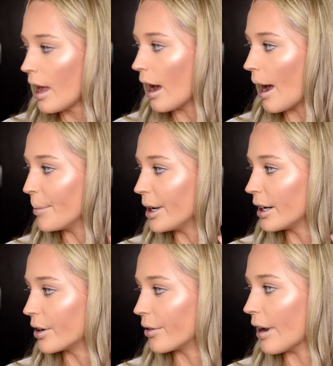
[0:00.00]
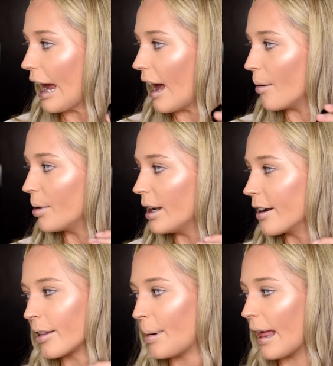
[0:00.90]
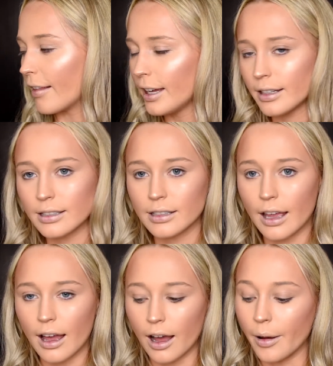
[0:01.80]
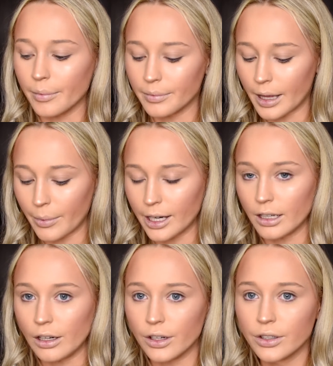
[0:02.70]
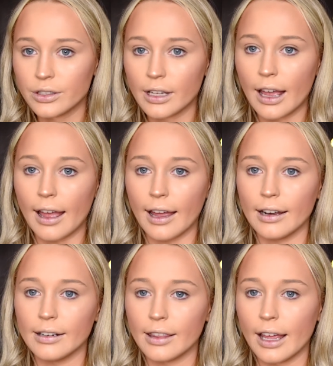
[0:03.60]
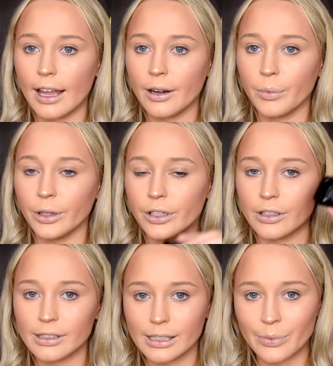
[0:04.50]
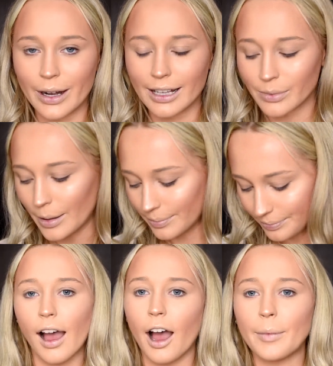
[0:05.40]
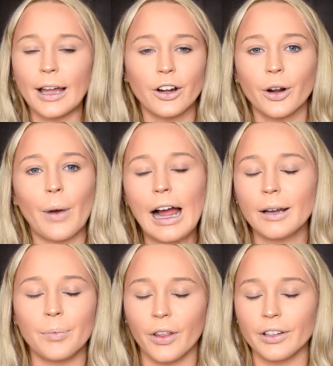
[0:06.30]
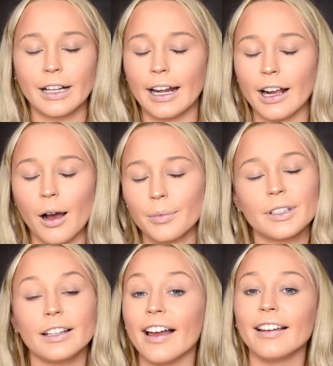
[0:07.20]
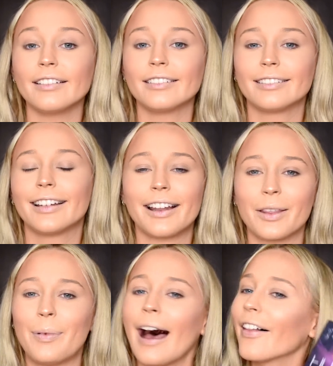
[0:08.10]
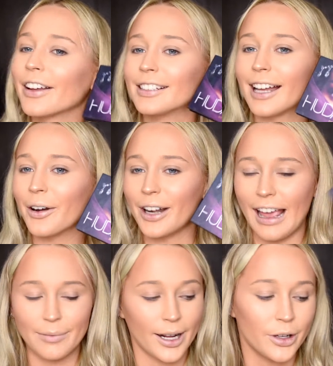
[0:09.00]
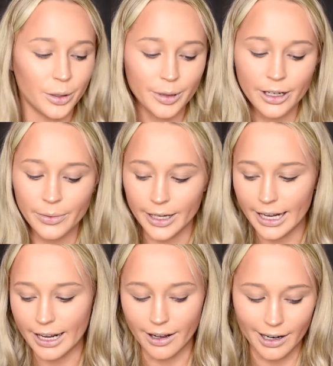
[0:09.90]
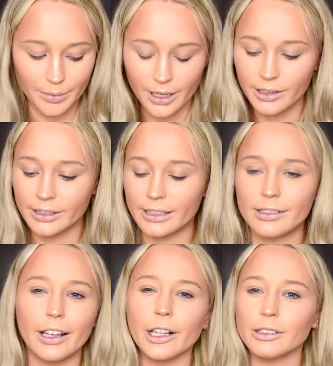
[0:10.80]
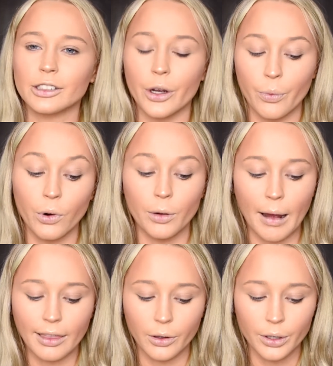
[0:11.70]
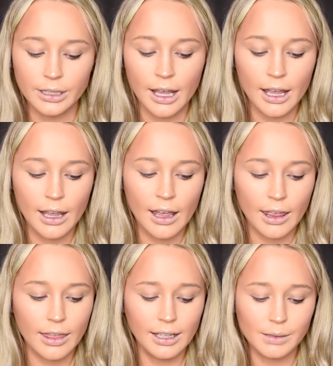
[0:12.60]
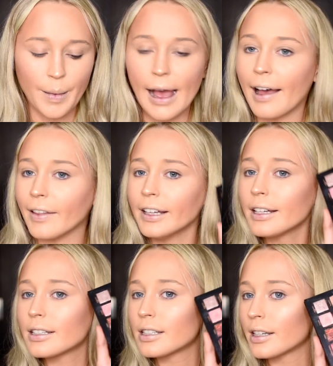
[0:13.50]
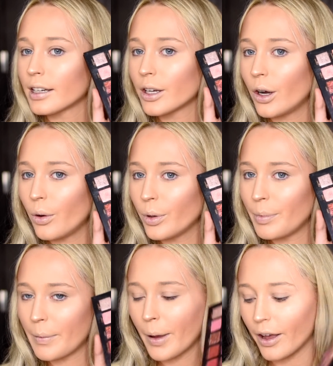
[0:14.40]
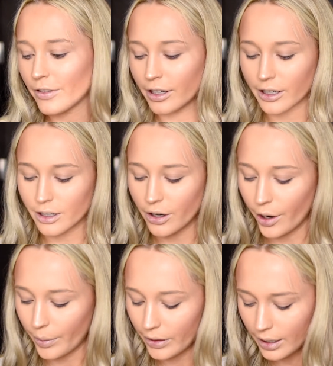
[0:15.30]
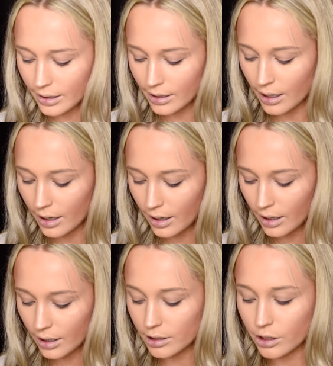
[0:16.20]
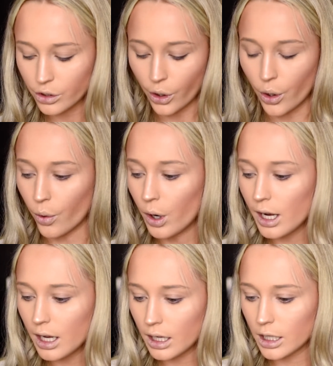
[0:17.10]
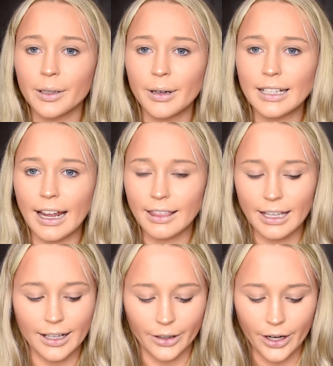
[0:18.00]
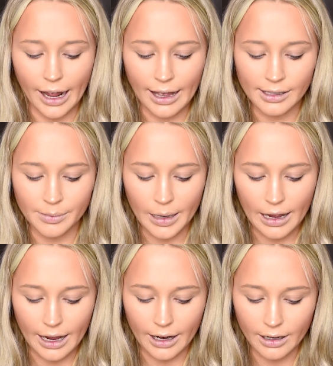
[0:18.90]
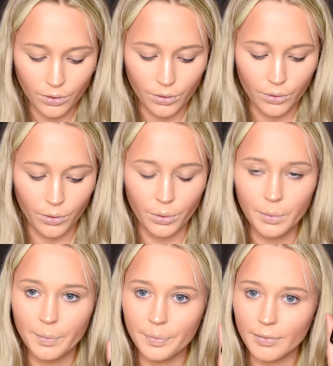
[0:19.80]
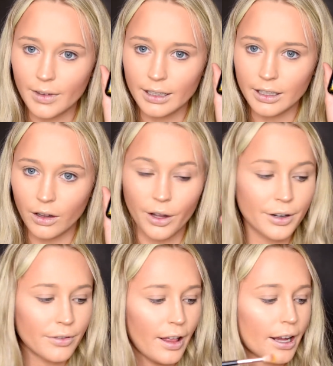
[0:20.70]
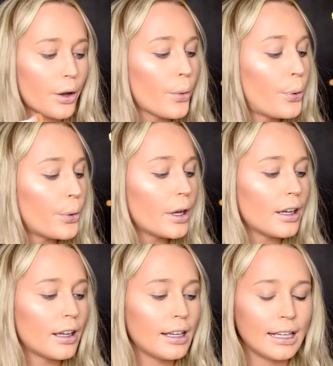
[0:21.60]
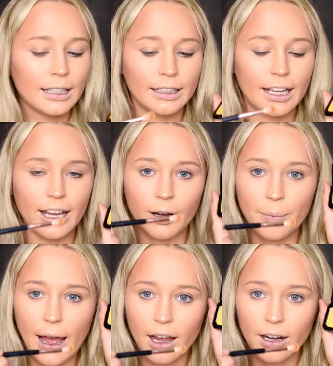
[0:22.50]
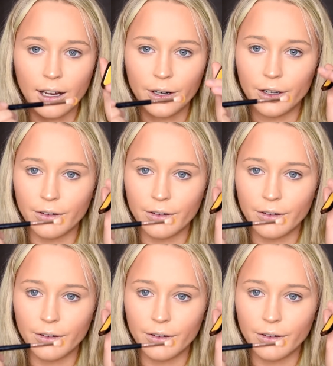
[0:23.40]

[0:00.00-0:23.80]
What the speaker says: I'm gonna grab another palette that we can use, and then we'll use this one as well. I don't know why I bothered getting up to get another palette because I already had my Huda Beauty one here, and because this yellow is so warm, I thought this palette would be perfect to go with it. So I'm gonna take the yellow as my, ooh, it's a lot of like kickback. I don't know